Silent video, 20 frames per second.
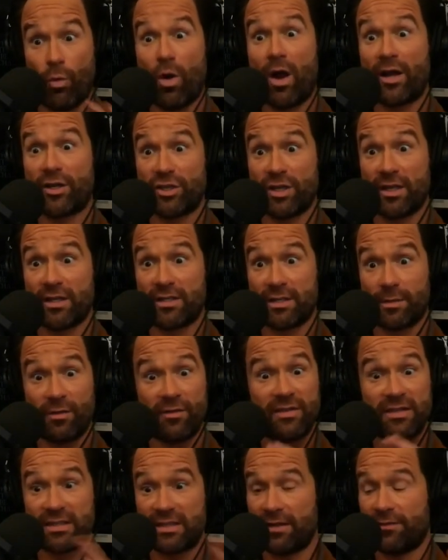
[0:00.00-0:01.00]
watching some
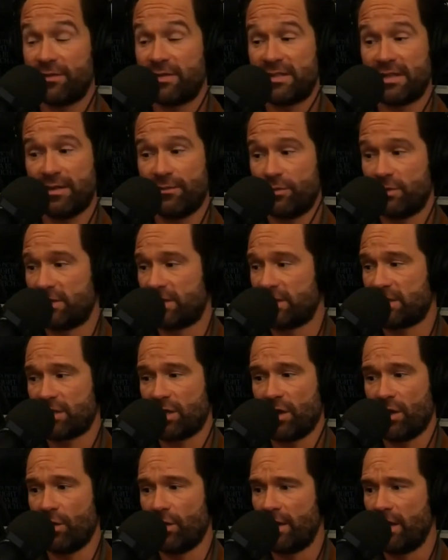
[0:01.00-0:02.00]
of his stuff in San
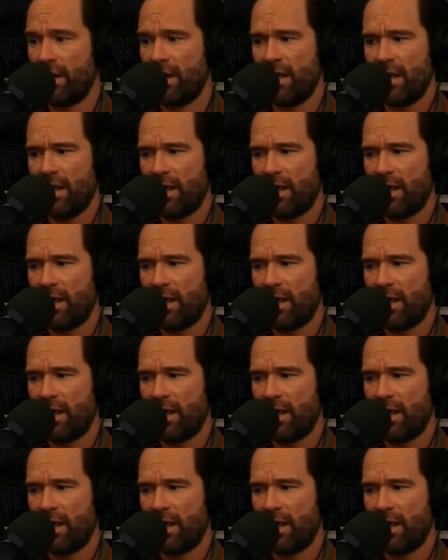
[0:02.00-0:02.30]
Francisco, and